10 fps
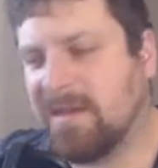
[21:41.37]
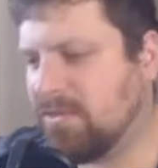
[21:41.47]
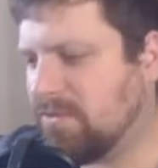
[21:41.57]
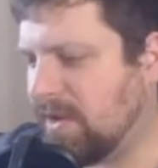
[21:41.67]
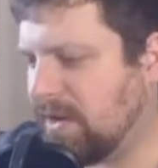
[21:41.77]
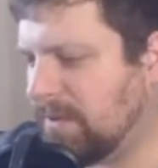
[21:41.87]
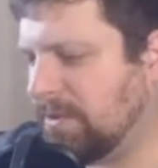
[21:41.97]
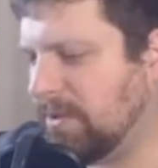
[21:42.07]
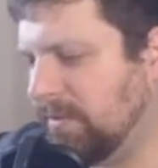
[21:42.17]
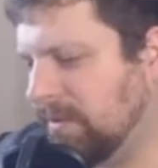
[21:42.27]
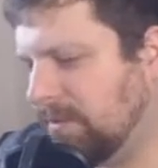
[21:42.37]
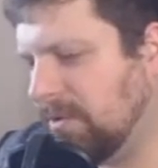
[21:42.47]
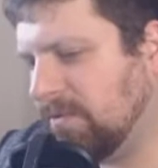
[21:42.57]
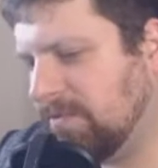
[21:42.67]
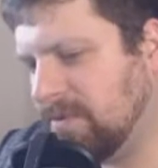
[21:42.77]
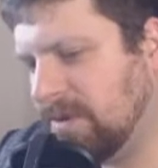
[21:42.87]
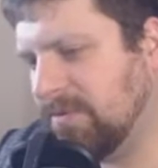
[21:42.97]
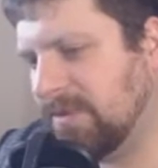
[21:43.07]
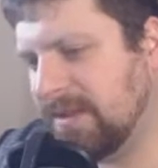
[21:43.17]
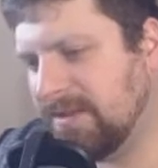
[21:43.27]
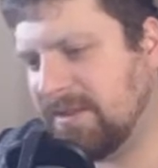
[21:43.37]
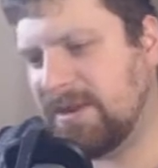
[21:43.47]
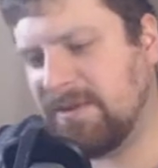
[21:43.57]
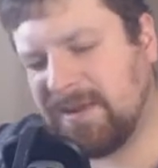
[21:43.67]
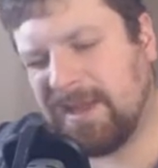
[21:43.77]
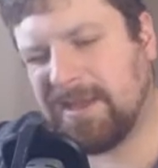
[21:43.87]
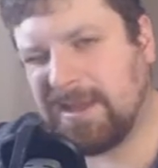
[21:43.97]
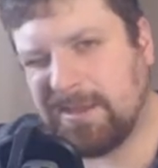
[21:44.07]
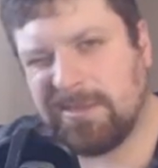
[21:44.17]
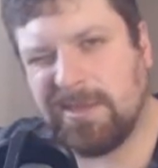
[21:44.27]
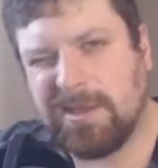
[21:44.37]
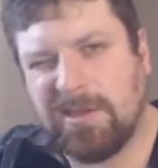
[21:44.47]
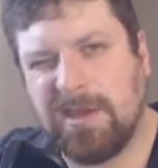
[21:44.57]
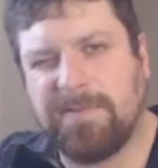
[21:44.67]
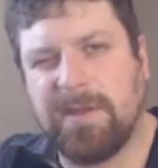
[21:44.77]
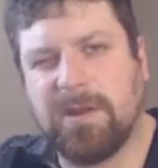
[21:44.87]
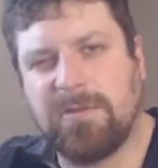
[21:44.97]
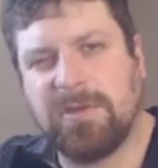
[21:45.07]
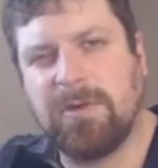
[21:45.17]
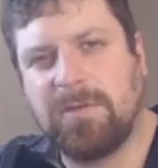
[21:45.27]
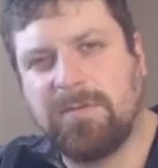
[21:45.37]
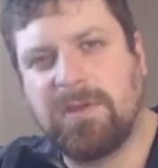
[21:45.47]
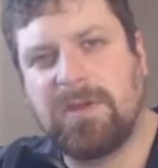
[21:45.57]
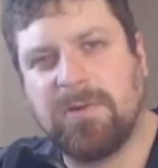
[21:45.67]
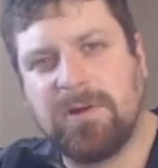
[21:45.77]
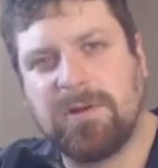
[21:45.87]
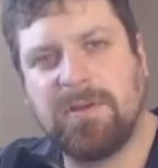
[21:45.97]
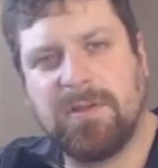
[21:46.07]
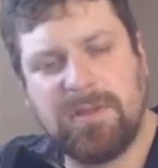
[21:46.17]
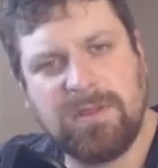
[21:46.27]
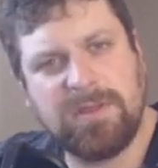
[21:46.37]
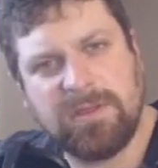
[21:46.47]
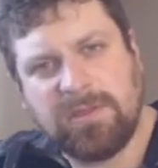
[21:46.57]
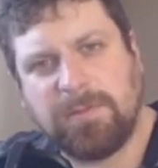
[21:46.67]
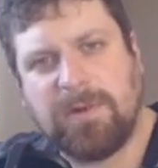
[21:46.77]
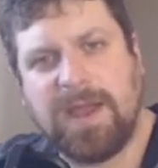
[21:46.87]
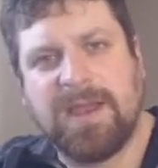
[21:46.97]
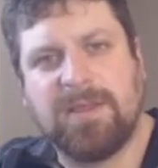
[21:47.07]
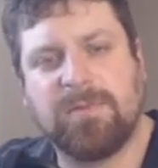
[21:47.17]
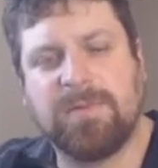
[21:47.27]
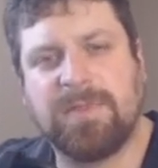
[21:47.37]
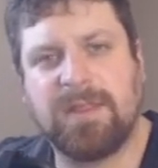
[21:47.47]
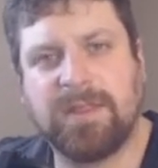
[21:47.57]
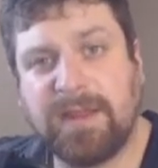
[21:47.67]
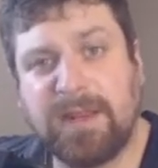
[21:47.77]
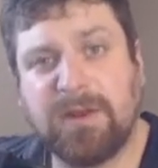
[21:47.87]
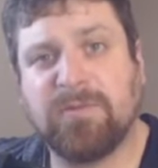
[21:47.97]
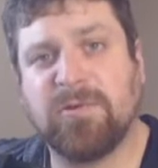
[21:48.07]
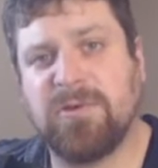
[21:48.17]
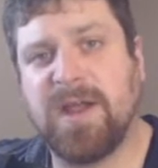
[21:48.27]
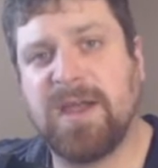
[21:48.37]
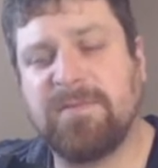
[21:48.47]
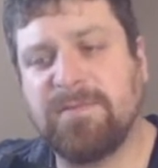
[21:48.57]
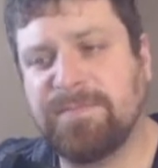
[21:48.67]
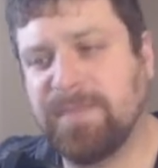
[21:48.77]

I'll try and upload a little more frequently because I know I kind of slacked off there. So hopefully you were surprised with the Lightning Overdrive.